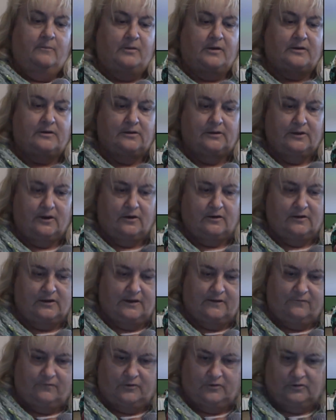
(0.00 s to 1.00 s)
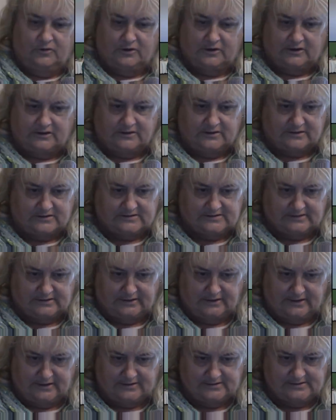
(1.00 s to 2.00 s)
But clearly, if you look at
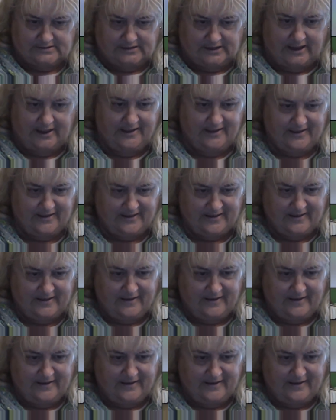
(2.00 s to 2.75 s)
this list,